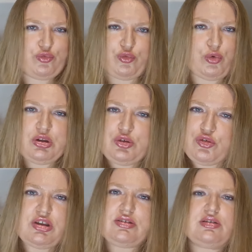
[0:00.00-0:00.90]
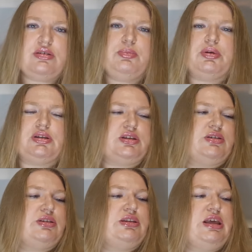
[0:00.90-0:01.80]
what reason, but
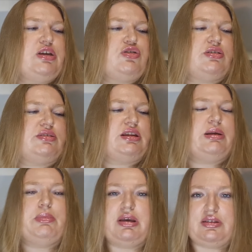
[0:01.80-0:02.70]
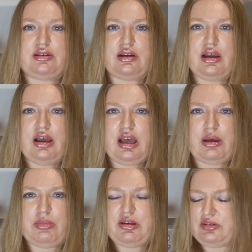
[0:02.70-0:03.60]
they're just an amazing
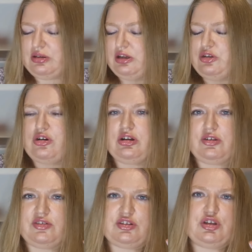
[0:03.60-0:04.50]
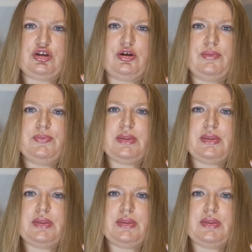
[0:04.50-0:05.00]
alternatives to